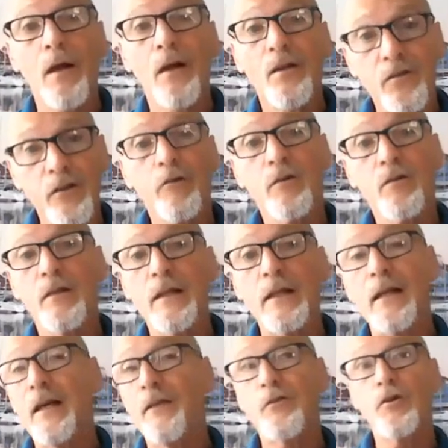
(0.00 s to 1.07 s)
seriously,
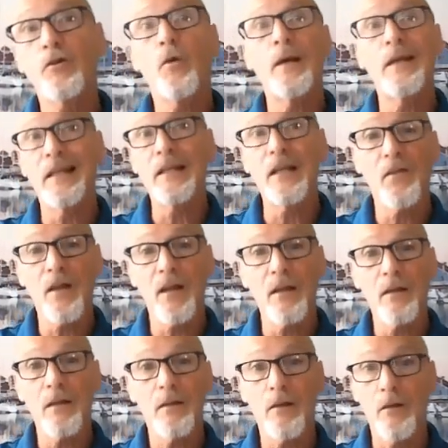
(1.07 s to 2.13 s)
if you're doing
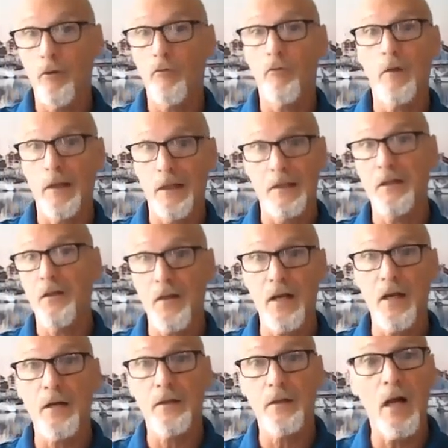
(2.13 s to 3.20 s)
anything, literally anything
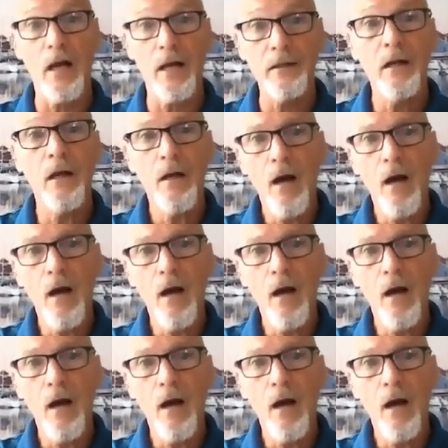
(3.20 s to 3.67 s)
online,